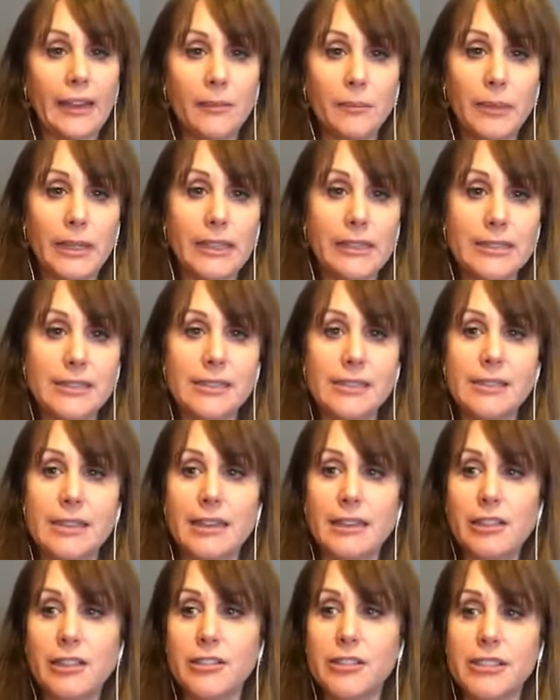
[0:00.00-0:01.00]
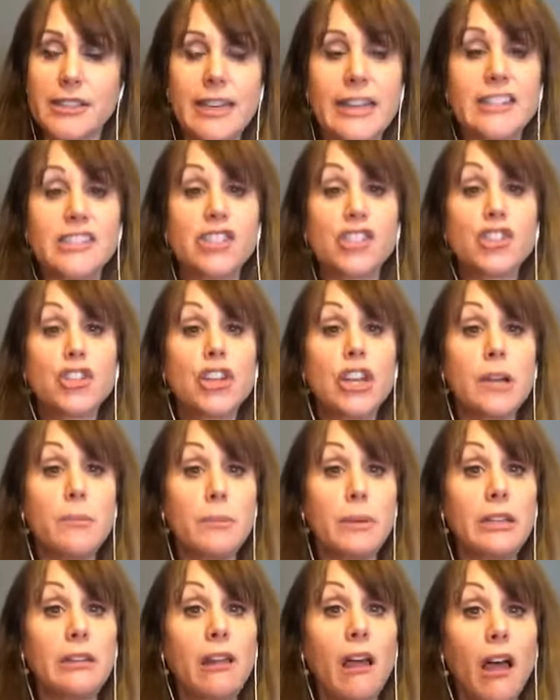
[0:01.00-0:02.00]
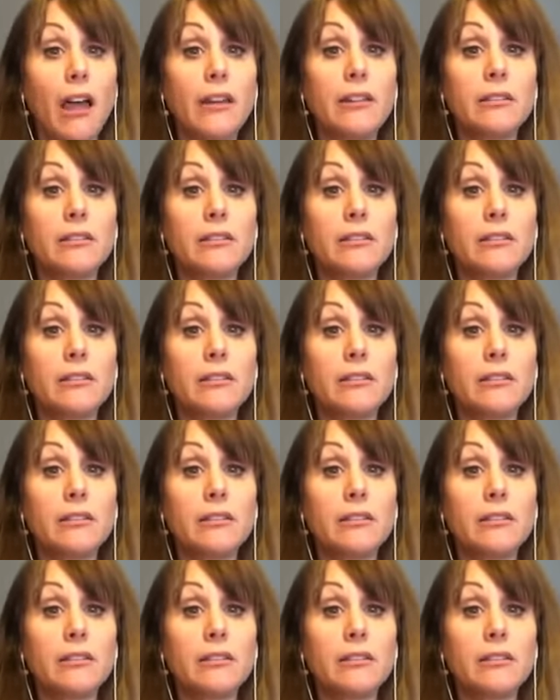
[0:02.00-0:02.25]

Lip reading: because I used to get stood up a lot